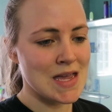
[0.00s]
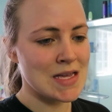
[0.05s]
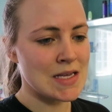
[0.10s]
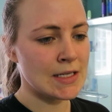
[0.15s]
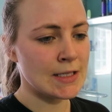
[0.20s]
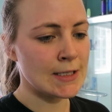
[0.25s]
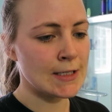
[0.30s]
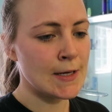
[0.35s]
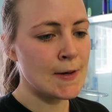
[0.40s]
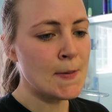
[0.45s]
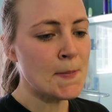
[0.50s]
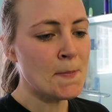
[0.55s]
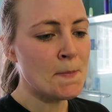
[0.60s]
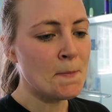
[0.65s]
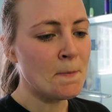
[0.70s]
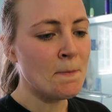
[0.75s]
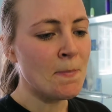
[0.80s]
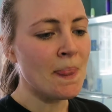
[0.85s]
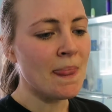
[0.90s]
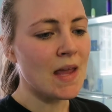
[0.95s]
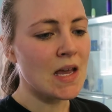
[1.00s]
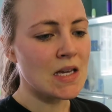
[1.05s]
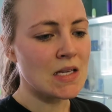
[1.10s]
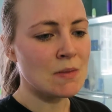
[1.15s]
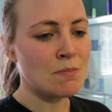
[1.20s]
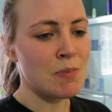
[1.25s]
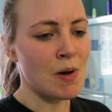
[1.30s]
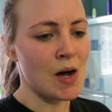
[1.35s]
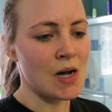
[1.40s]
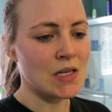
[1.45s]
And
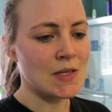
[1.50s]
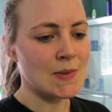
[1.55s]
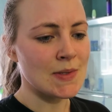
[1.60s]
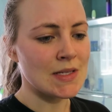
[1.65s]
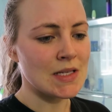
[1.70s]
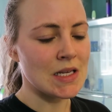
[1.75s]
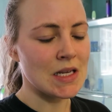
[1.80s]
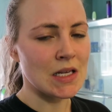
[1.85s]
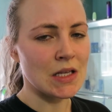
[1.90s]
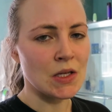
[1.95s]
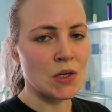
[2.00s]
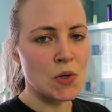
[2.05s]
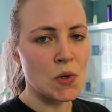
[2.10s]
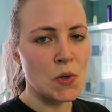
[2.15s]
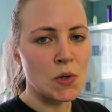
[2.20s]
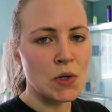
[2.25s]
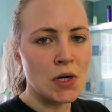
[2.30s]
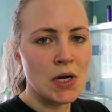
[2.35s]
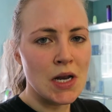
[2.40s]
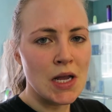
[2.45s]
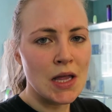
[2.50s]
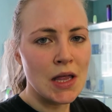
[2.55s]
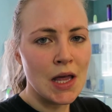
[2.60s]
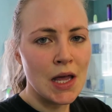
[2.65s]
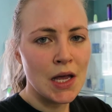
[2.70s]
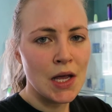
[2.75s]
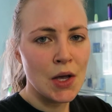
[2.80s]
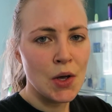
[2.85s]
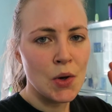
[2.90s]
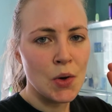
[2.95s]
his boss was sitting in the corner and he,
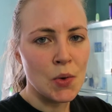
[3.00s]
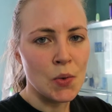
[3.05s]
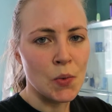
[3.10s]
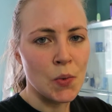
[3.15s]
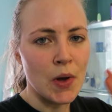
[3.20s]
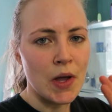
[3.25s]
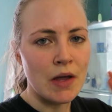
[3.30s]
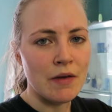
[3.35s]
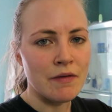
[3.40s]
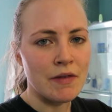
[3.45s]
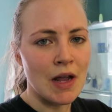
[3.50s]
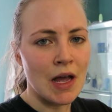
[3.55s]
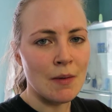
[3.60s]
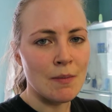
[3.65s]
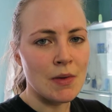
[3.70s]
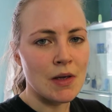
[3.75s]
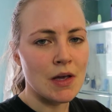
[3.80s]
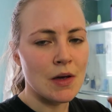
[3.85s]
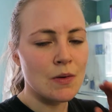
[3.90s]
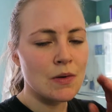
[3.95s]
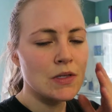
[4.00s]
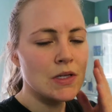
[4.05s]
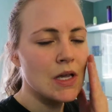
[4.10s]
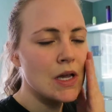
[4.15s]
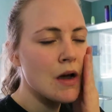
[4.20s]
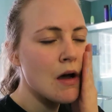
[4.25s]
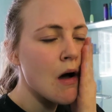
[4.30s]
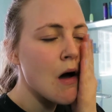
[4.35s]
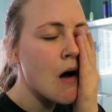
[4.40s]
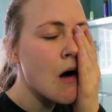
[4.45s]
like, waved at me. I was
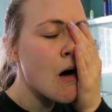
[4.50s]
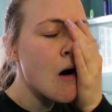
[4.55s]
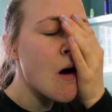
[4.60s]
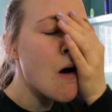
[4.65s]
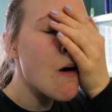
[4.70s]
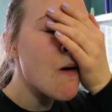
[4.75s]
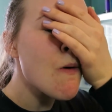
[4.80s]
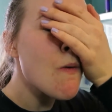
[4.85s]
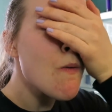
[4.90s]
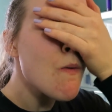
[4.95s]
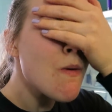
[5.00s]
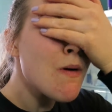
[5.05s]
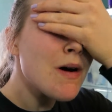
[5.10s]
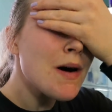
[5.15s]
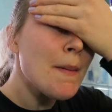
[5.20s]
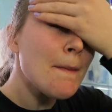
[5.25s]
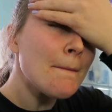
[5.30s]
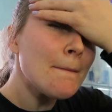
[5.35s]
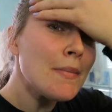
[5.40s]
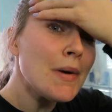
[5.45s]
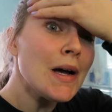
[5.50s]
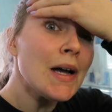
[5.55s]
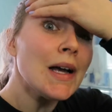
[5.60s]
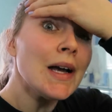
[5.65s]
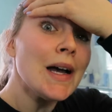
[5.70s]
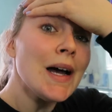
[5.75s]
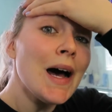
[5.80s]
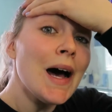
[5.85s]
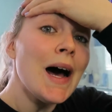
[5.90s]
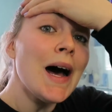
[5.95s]
like, oh my
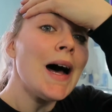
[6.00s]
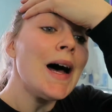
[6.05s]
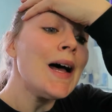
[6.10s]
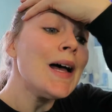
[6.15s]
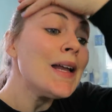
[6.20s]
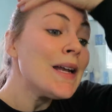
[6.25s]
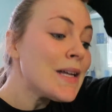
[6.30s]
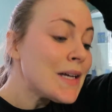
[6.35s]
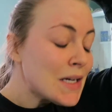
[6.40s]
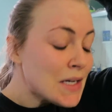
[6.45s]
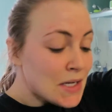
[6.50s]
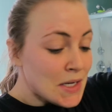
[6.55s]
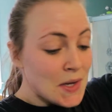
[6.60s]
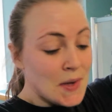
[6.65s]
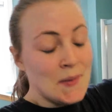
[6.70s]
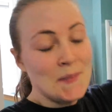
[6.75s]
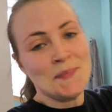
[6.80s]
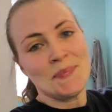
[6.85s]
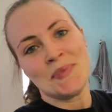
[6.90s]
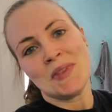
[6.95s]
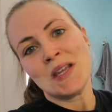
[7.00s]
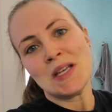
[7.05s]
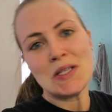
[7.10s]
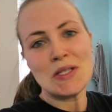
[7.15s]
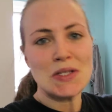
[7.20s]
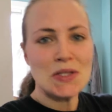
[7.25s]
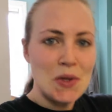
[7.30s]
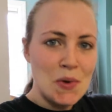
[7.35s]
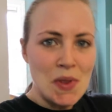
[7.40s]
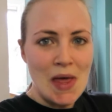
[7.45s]
god.
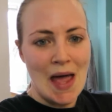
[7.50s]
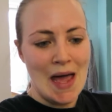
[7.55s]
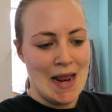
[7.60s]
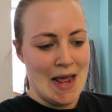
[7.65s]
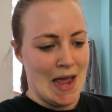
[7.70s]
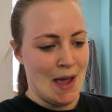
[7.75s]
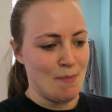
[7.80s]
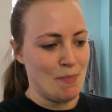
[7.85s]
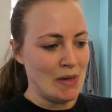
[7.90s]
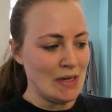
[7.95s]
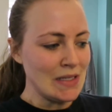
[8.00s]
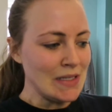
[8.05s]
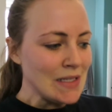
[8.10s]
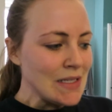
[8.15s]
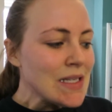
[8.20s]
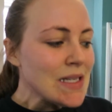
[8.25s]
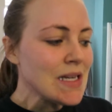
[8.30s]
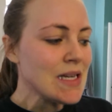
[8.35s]
So that happened.